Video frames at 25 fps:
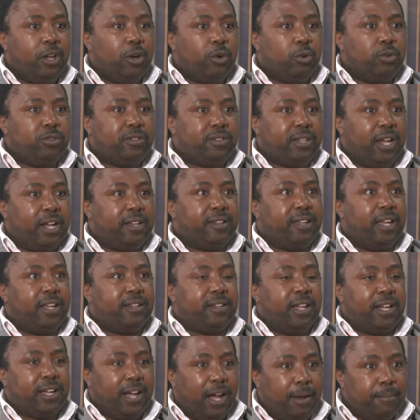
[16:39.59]
who started
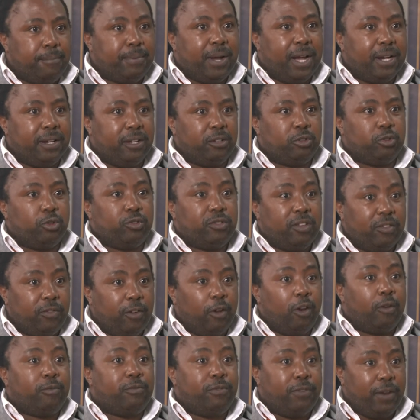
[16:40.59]
a company to
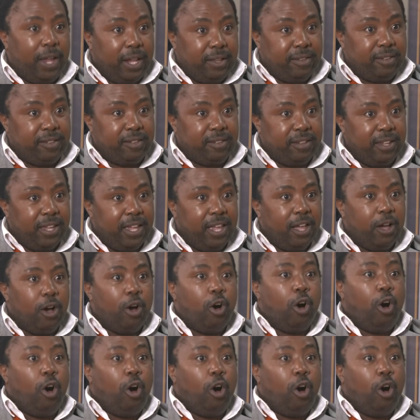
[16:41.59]
develop flats.